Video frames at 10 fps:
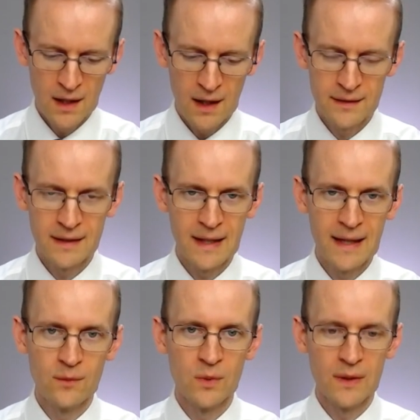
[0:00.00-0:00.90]
And then
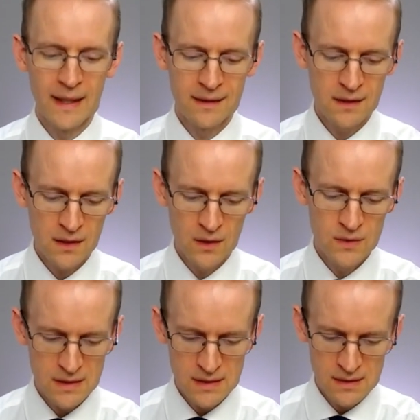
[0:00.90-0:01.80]
it will
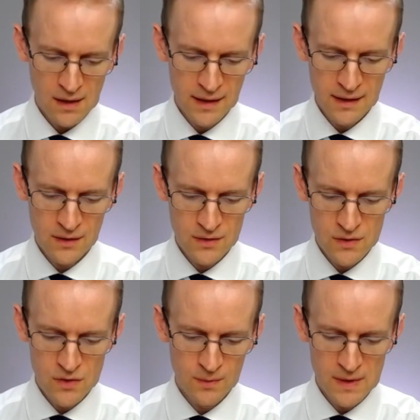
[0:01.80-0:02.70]
enclose, it says, I enclose a
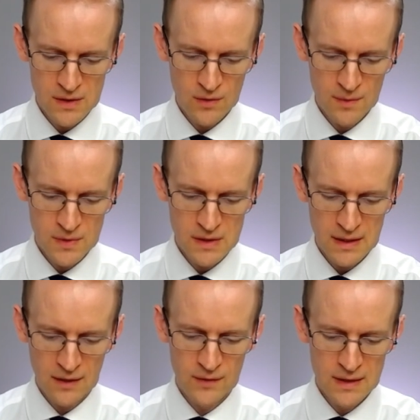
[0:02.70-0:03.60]
job description,
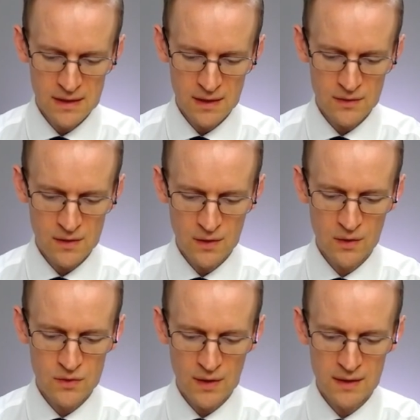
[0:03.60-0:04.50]
salary details and
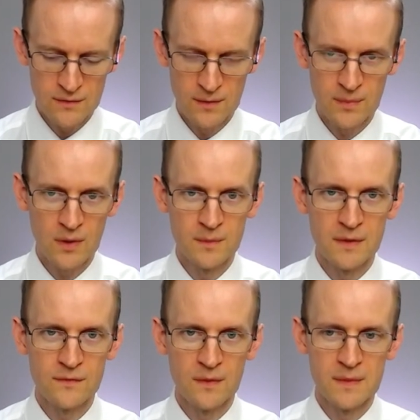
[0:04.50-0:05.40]
contract of
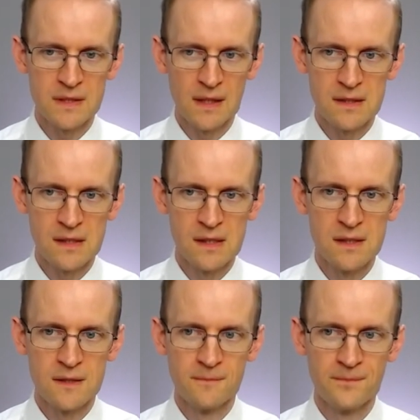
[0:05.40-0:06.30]
employment for Mr.
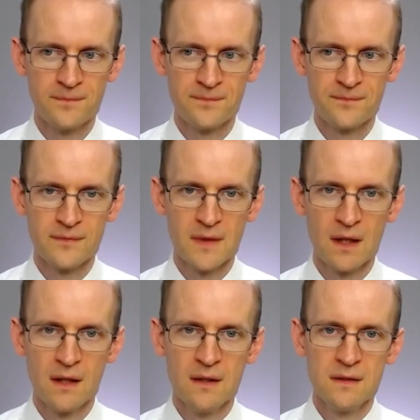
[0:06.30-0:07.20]
Aziz.
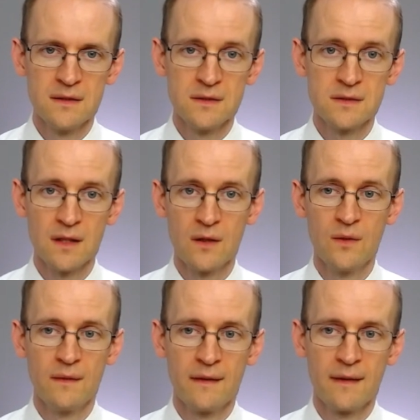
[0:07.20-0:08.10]
So
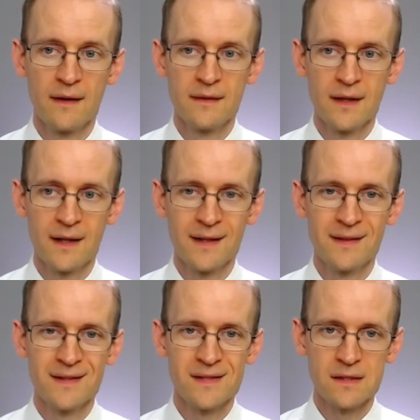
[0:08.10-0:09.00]
again,
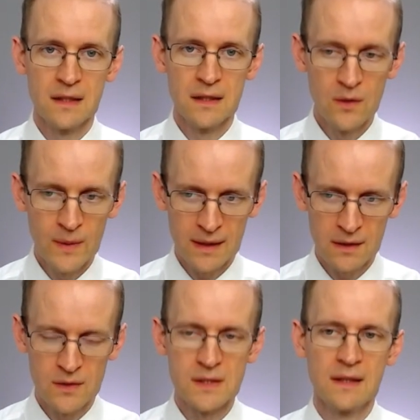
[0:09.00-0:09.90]
this isn't you
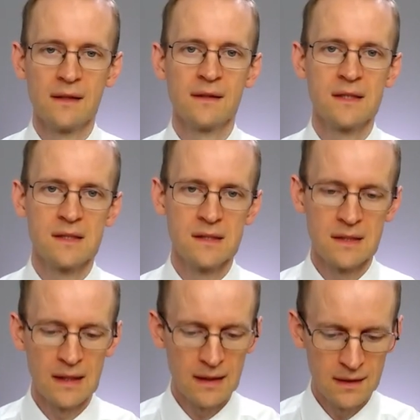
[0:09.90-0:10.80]
enclosing it, this is
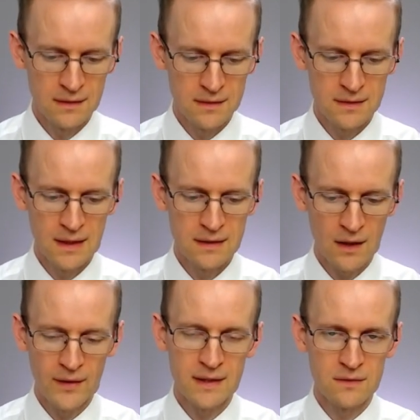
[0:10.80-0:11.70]
the
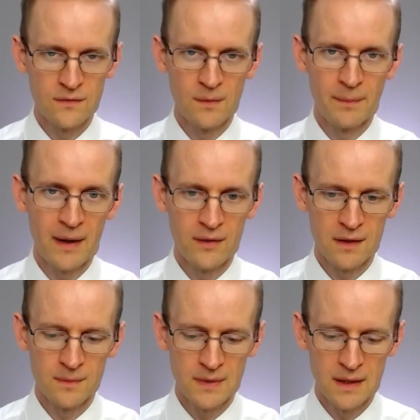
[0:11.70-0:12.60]
director of the parent
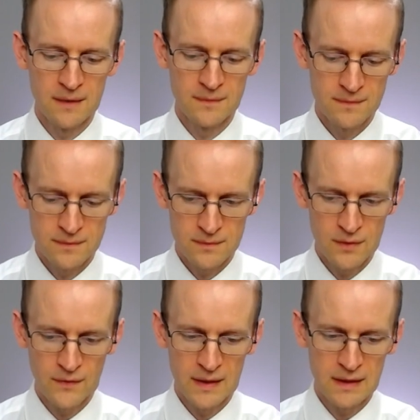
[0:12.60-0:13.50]
company
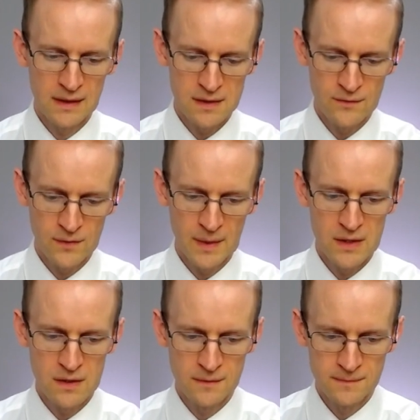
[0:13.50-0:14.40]
providing this
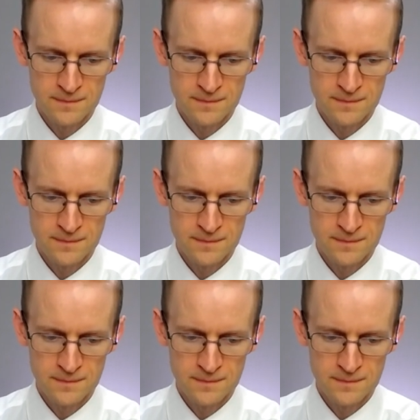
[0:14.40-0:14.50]
information.